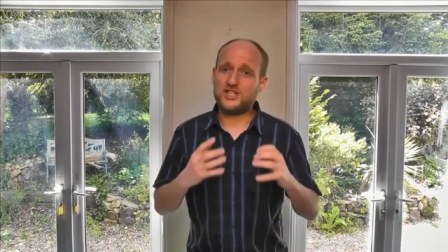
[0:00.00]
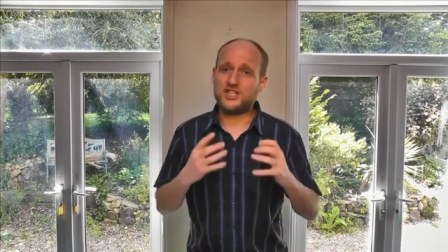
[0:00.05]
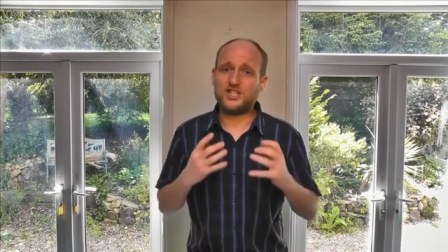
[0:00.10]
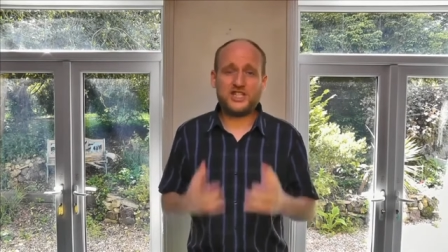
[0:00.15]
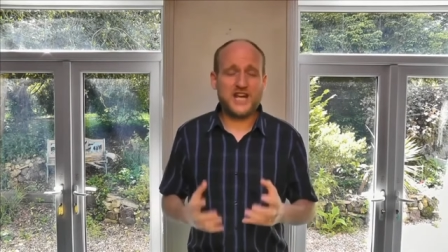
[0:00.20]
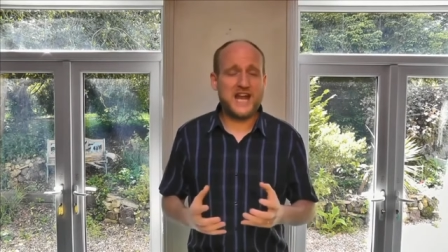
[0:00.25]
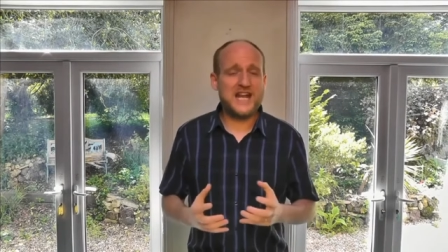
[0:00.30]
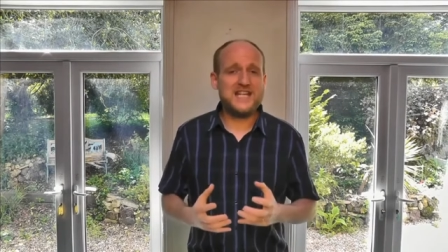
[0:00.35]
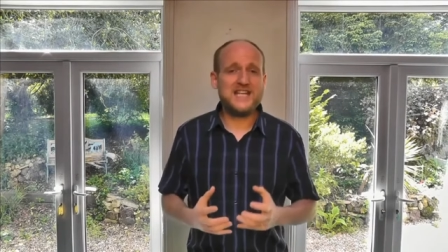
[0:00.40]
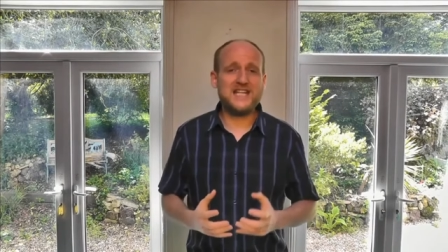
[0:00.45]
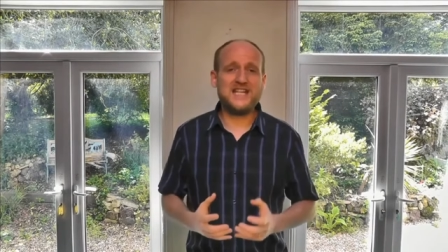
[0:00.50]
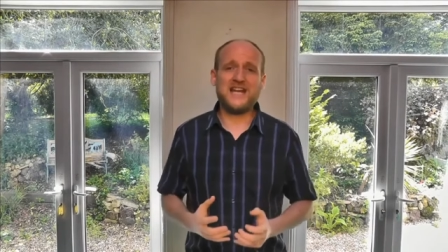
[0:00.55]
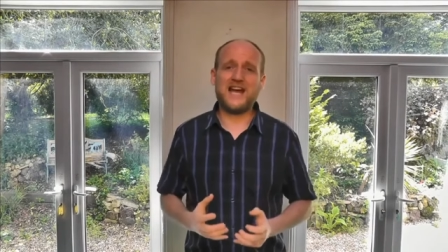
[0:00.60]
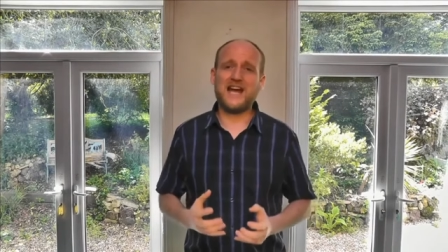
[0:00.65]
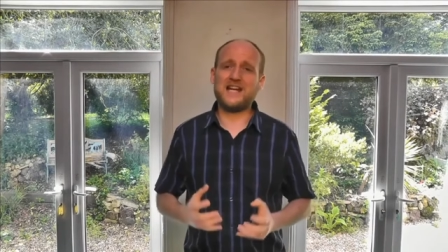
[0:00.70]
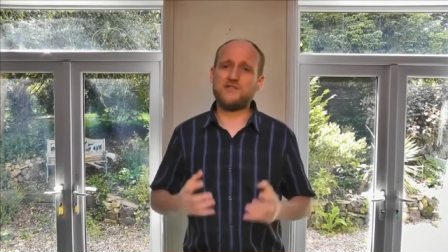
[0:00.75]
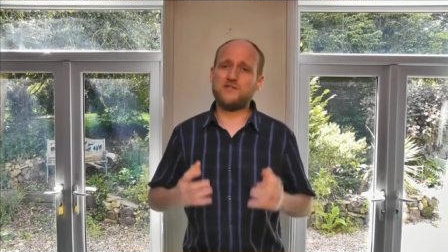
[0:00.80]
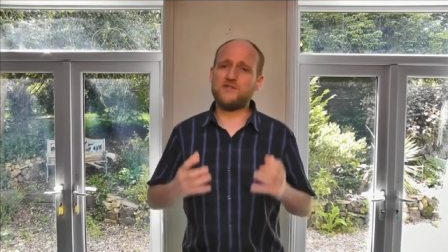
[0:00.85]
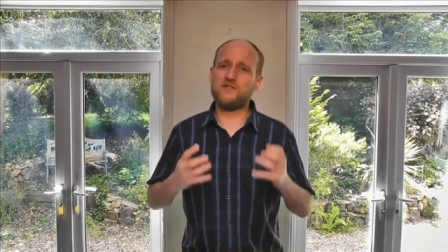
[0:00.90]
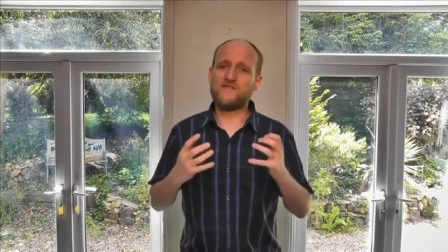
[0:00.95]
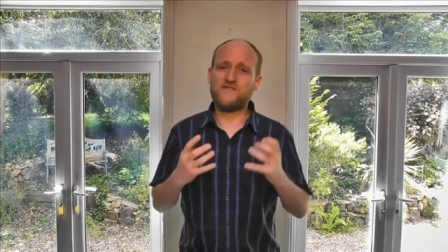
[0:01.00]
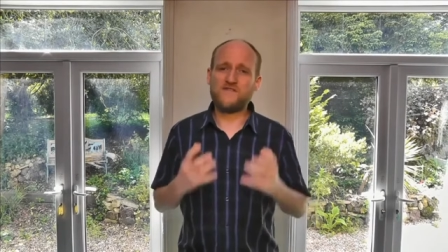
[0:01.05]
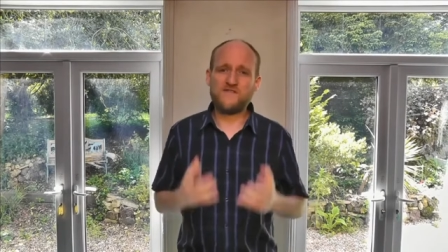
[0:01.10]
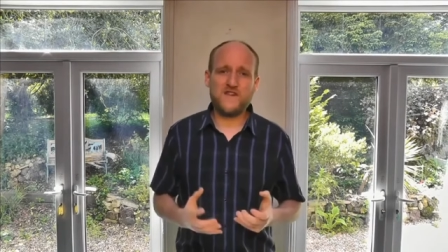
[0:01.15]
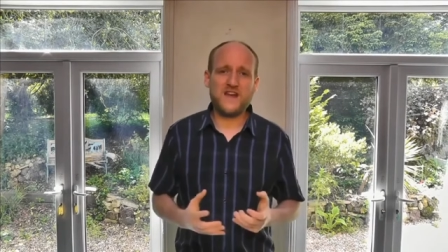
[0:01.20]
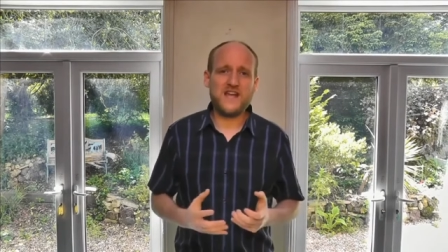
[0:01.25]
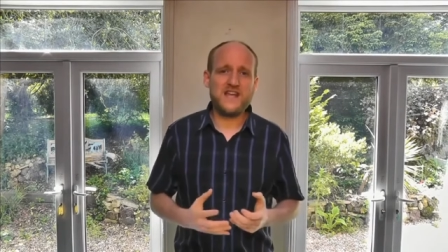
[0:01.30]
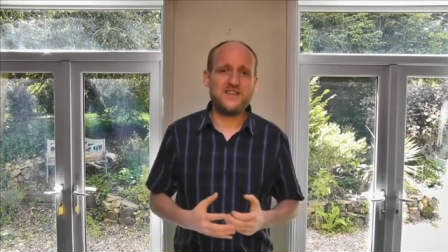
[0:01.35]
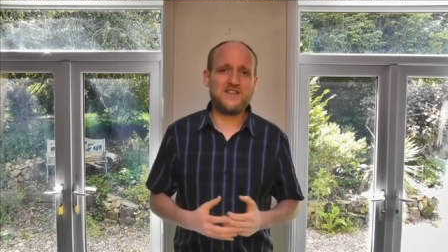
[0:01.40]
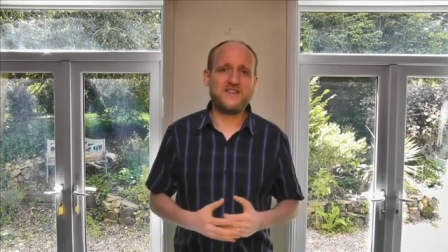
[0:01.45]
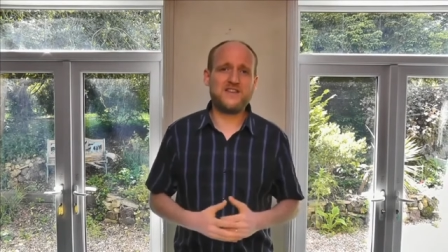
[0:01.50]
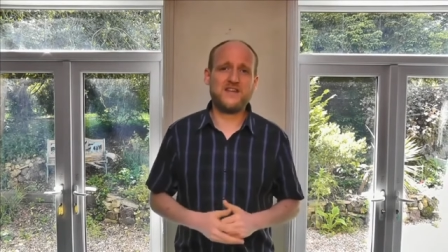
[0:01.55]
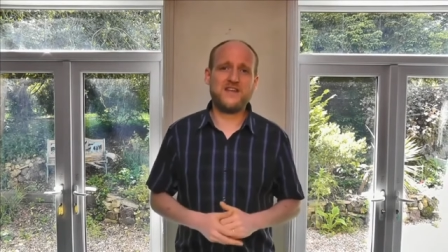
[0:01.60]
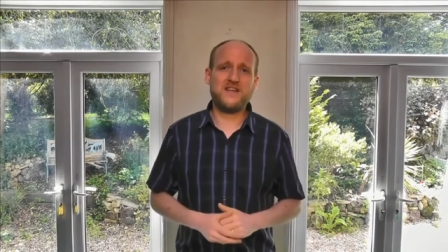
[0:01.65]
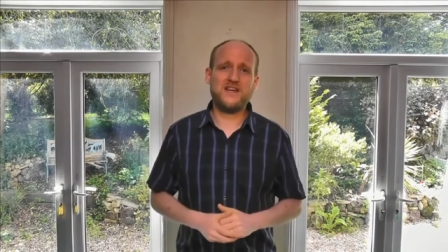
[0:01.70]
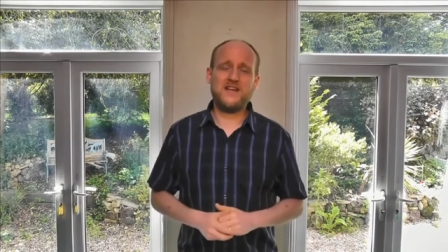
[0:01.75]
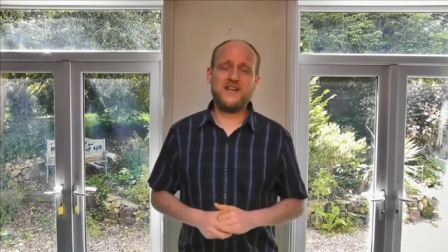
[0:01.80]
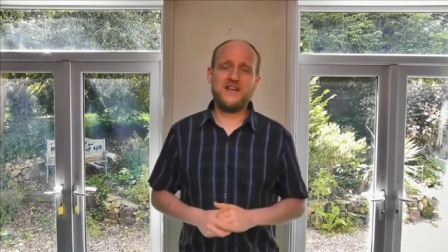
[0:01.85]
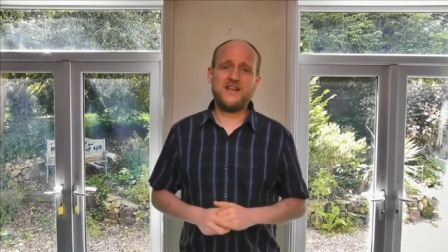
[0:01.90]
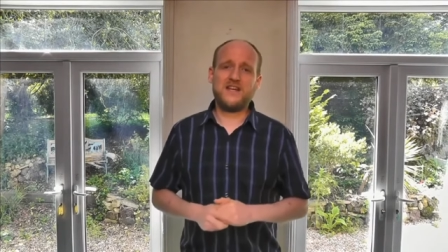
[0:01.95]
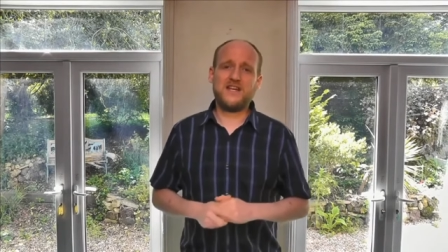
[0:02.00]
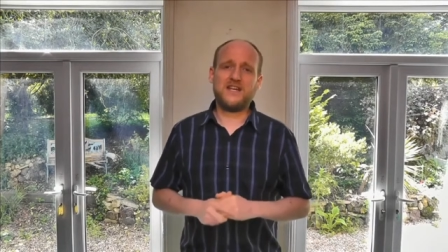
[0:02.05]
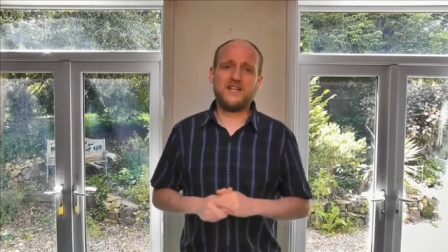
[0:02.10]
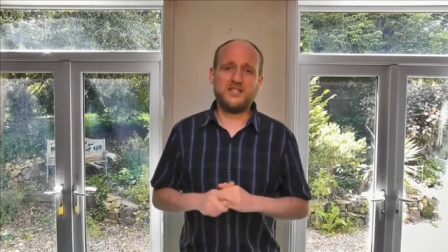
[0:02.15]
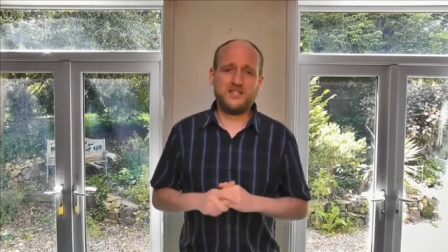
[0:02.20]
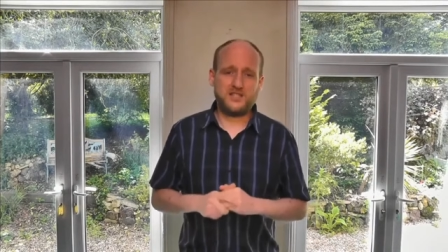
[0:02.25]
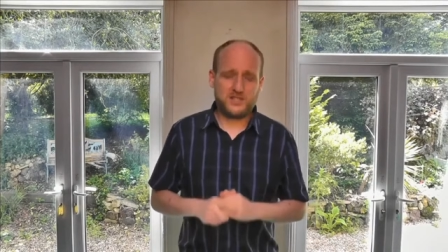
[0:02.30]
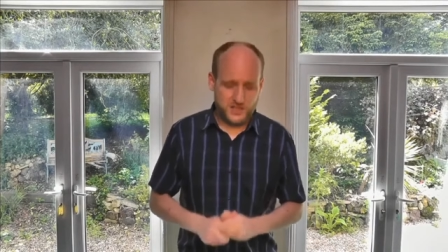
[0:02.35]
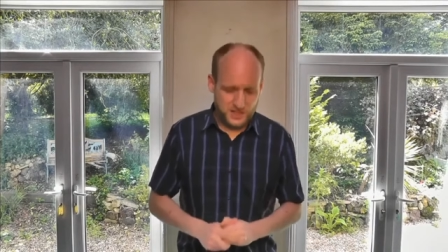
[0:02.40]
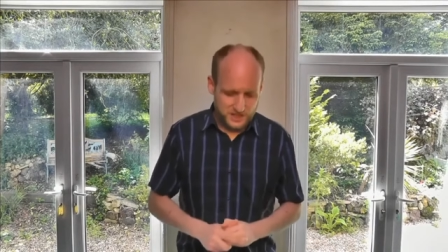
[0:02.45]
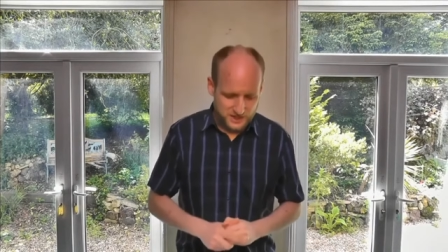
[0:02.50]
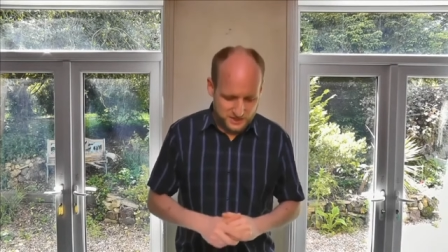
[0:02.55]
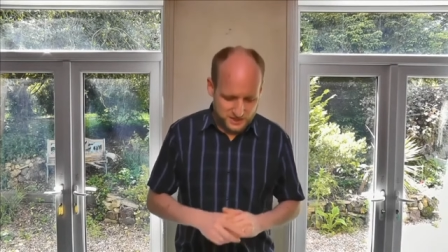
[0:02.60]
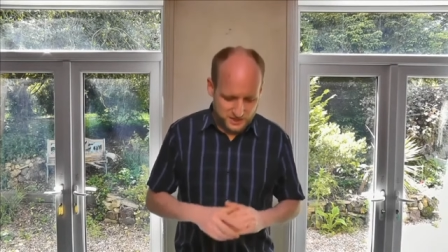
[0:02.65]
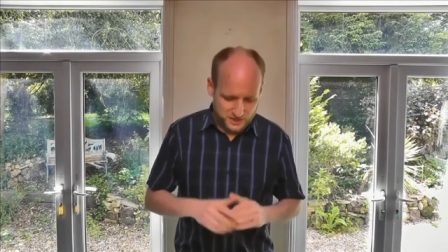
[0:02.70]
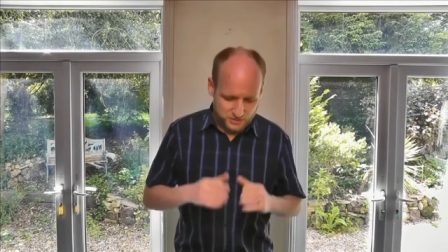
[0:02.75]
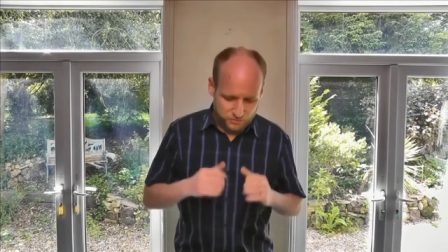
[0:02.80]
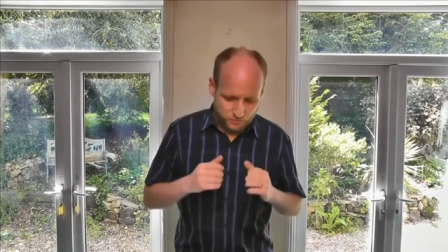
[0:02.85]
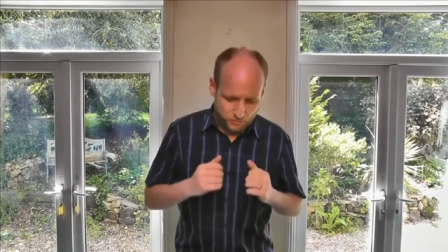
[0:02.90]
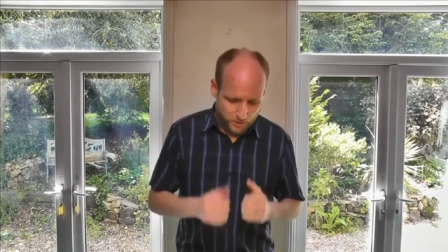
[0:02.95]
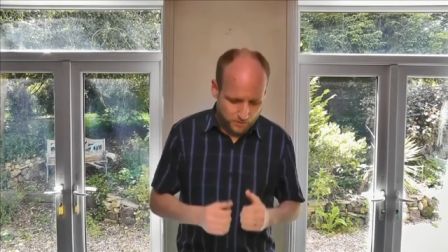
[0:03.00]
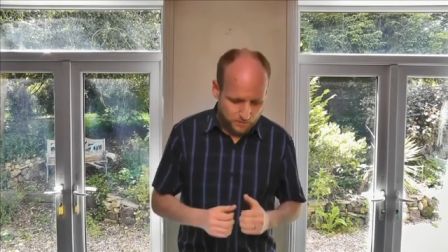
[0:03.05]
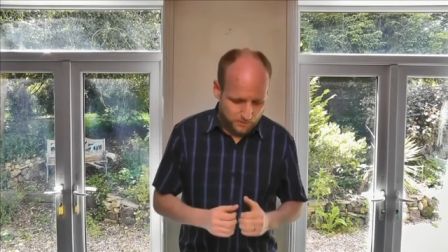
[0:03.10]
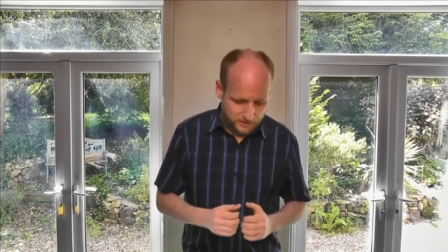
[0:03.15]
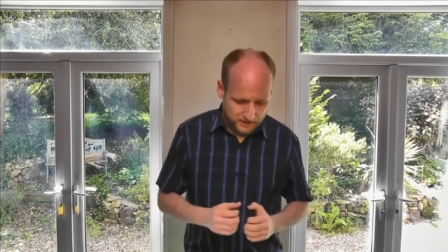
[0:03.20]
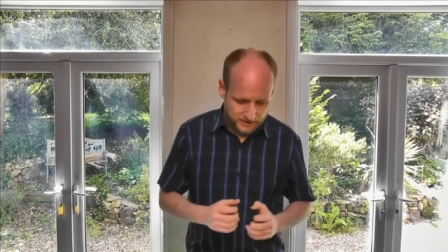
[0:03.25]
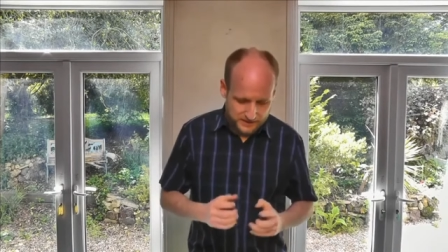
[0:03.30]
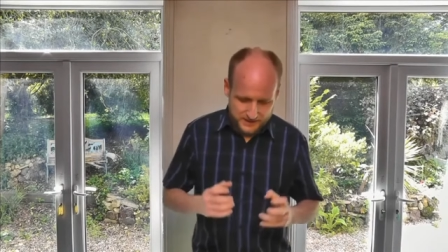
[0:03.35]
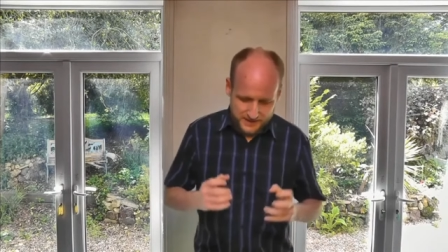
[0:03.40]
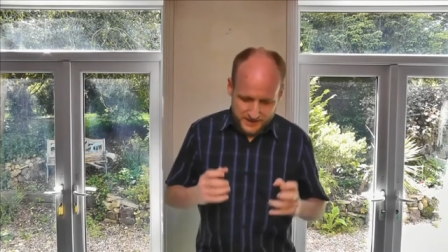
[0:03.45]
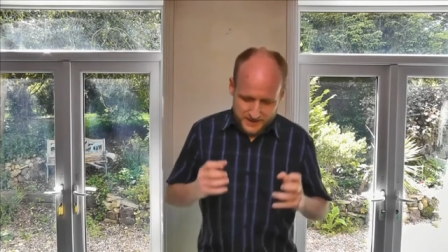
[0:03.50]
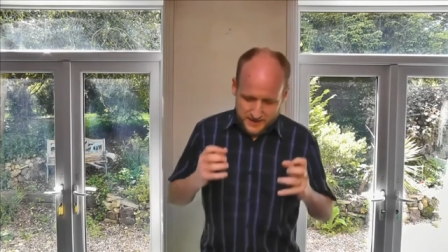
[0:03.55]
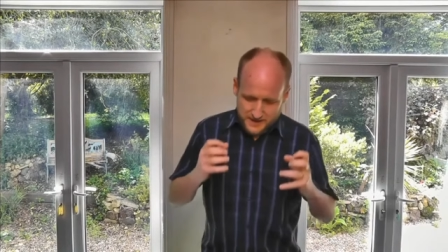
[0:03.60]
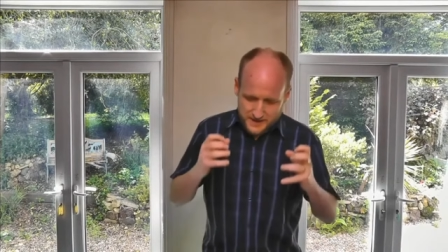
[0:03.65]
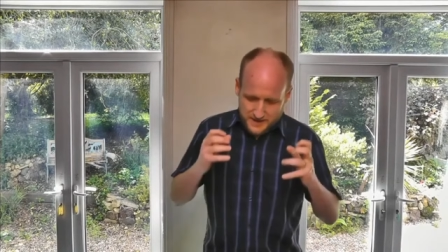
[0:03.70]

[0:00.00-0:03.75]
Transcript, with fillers: shaky and your faith in Jesus wobbly.